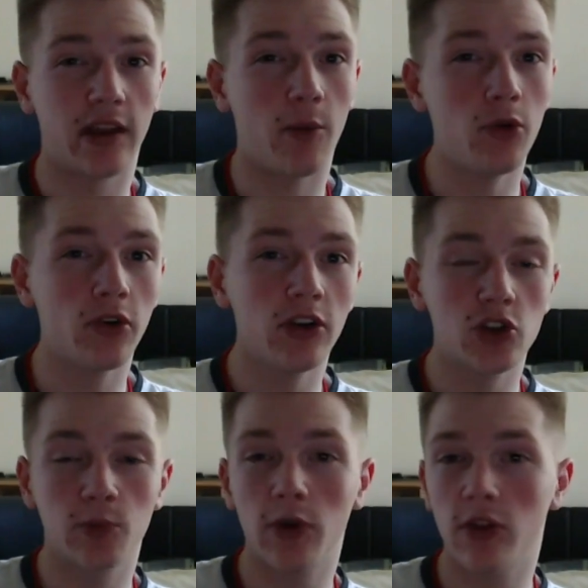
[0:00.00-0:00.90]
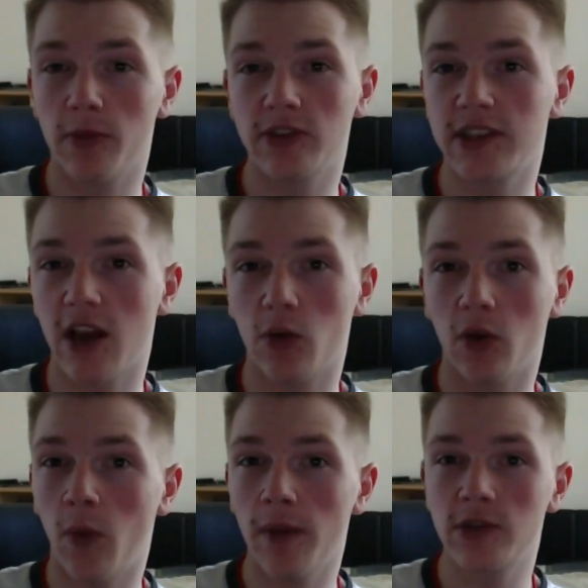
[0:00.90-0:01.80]
I'm not going to just put them on sale on a
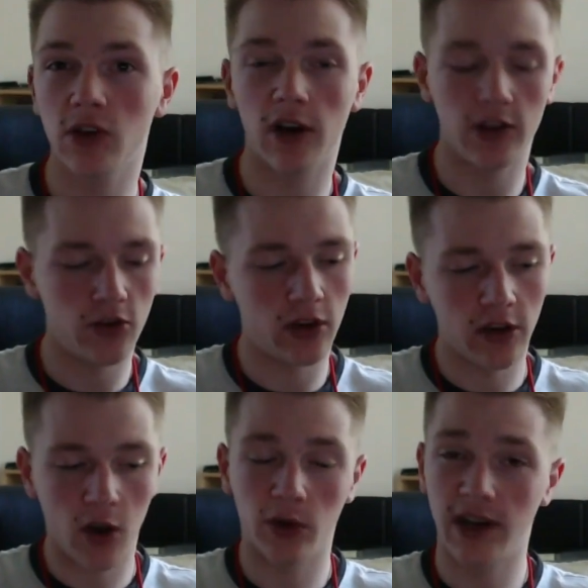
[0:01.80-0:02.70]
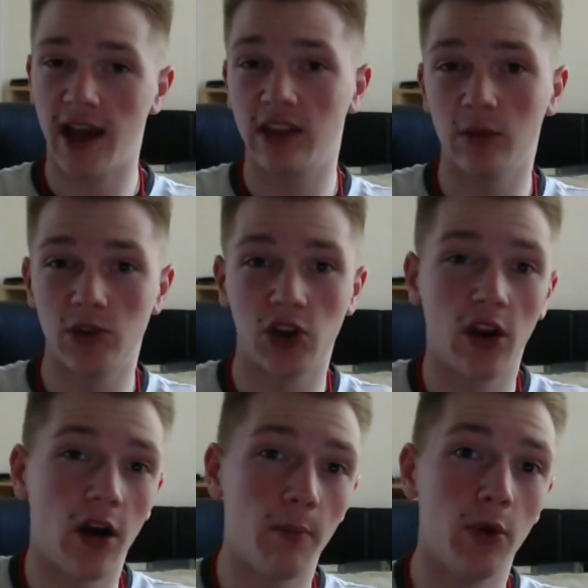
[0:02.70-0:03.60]
website and you can go on, add them to your
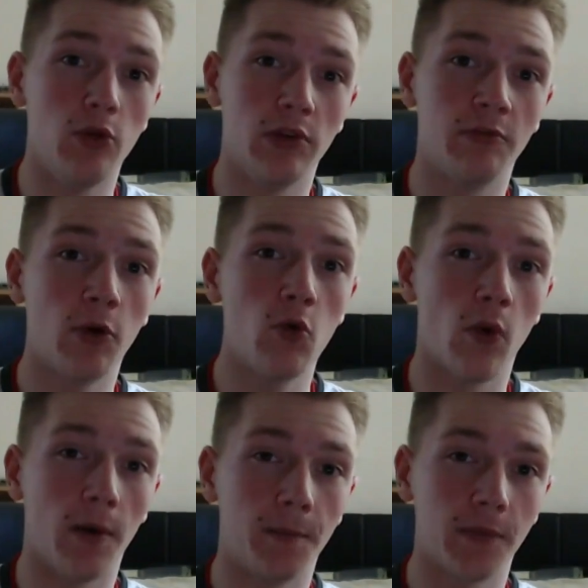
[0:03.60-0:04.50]
cart, boom, you've bought one.